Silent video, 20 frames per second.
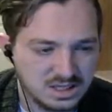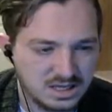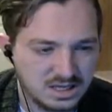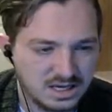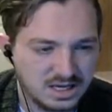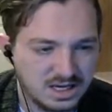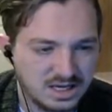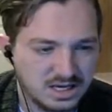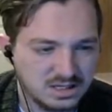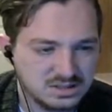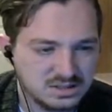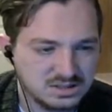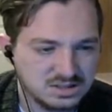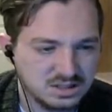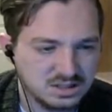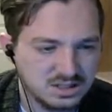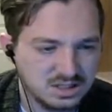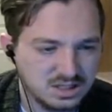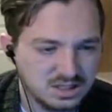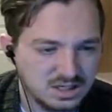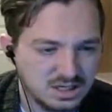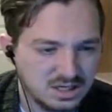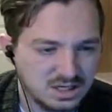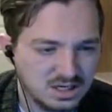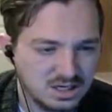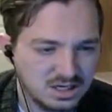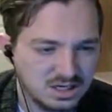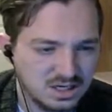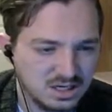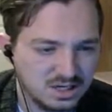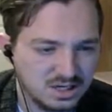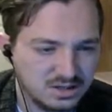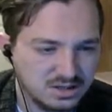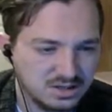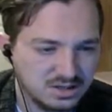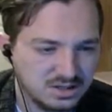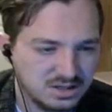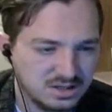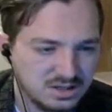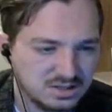Actually, I
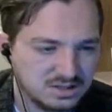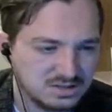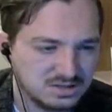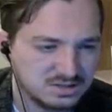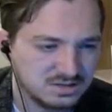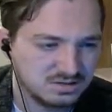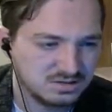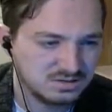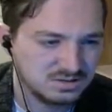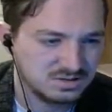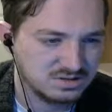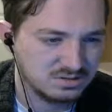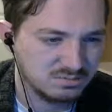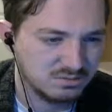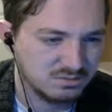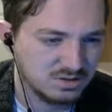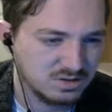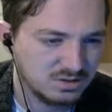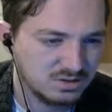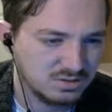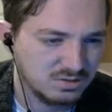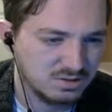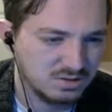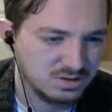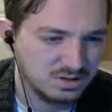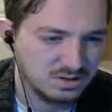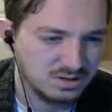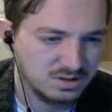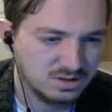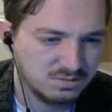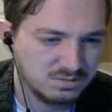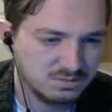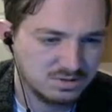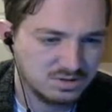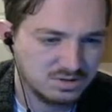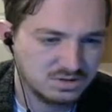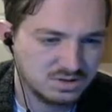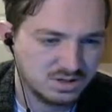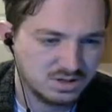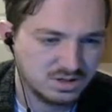think that does go somewhere. Hold on, I'm gonna
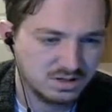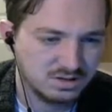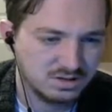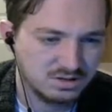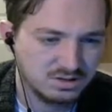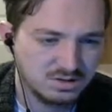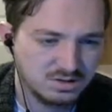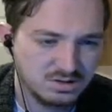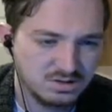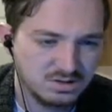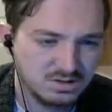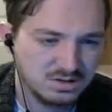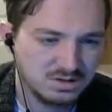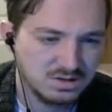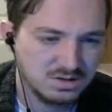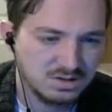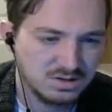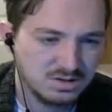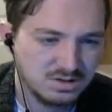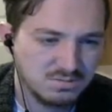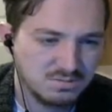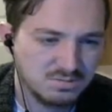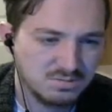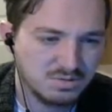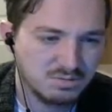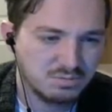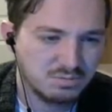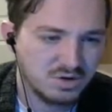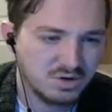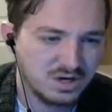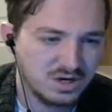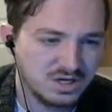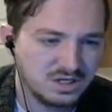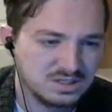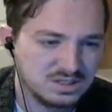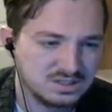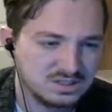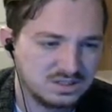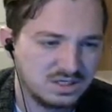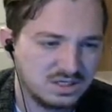try. My brain
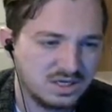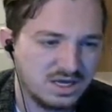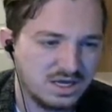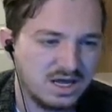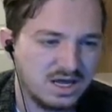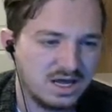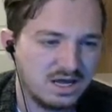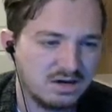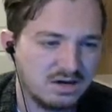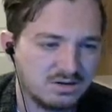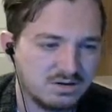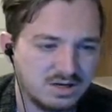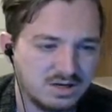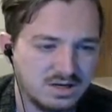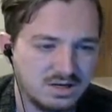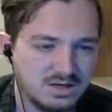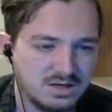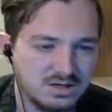is... yeah, okay.